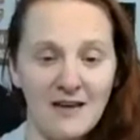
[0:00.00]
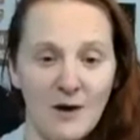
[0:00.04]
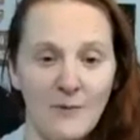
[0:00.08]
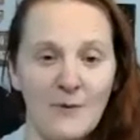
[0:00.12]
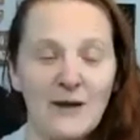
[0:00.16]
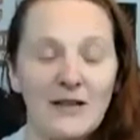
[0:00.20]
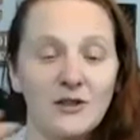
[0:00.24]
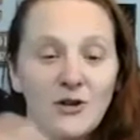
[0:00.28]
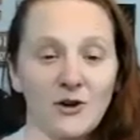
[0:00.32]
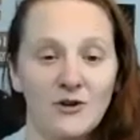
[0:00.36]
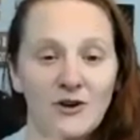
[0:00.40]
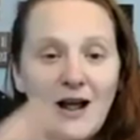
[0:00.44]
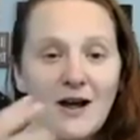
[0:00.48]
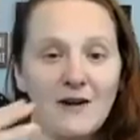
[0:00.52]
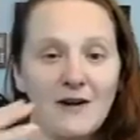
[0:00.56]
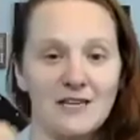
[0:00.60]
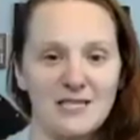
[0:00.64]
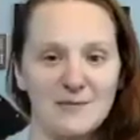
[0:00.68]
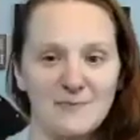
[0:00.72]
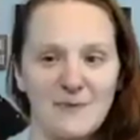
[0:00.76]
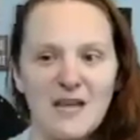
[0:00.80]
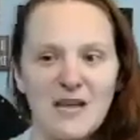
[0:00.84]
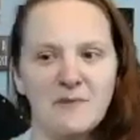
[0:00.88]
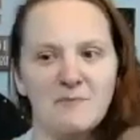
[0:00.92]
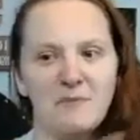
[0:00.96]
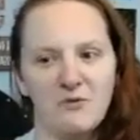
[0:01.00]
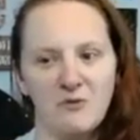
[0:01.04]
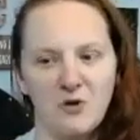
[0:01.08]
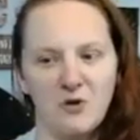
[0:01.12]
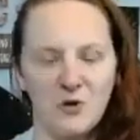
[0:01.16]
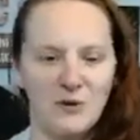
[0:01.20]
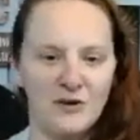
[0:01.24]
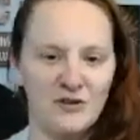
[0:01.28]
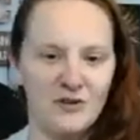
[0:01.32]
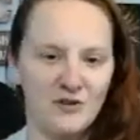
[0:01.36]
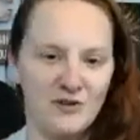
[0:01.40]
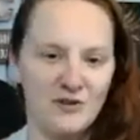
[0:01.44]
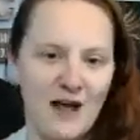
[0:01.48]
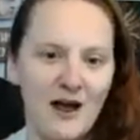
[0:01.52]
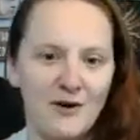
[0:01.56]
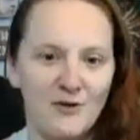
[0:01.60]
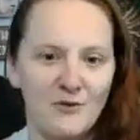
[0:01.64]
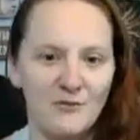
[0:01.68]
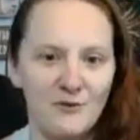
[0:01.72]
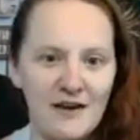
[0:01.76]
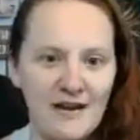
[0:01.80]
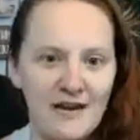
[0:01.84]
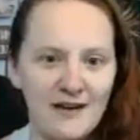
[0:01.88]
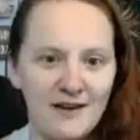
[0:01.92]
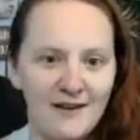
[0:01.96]
We learn how to speak before we learn how to
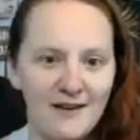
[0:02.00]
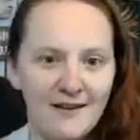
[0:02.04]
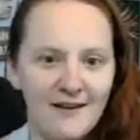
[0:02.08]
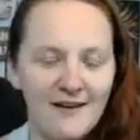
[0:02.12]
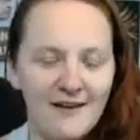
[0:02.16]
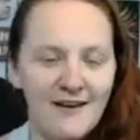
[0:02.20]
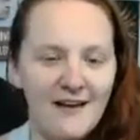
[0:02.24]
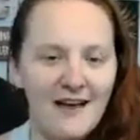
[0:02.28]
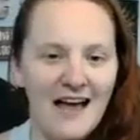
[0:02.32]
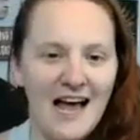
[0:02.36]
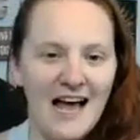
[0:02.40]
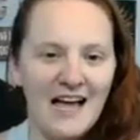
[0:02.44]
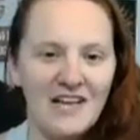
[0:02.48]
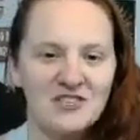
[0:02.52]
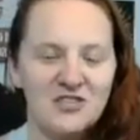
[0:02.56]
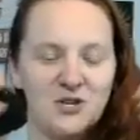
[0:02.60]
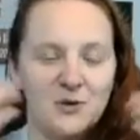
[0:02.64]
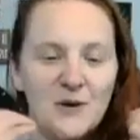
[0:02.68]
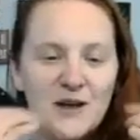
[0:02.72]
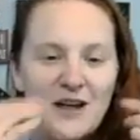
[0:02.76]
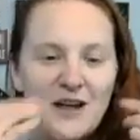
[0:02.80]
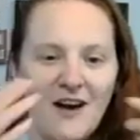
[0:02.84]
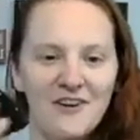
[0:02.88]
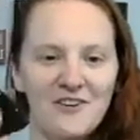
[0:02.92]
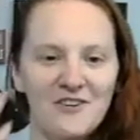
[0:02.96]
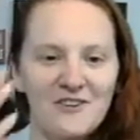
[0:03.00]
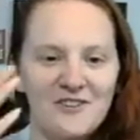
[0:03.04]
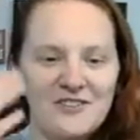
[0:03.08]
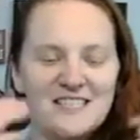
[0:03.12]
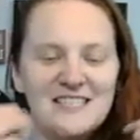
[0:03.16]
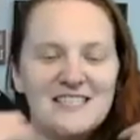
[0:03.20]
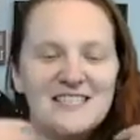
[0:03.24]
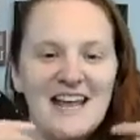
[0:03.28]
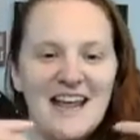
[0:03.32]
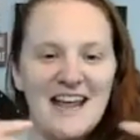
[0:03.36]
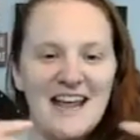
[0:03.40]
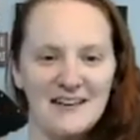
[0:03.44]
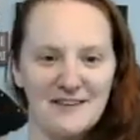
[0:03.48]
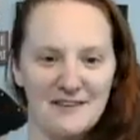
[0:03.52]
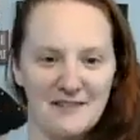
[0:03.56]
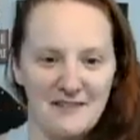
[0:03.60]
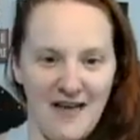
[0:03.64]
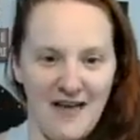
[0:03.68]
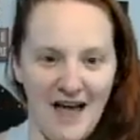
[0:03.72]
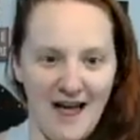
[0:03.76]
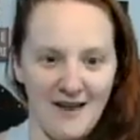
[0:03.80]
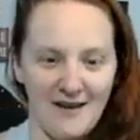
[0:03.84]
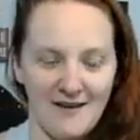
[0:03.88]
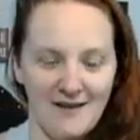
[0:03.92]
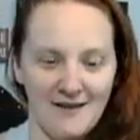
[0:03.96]
read, and so we understand that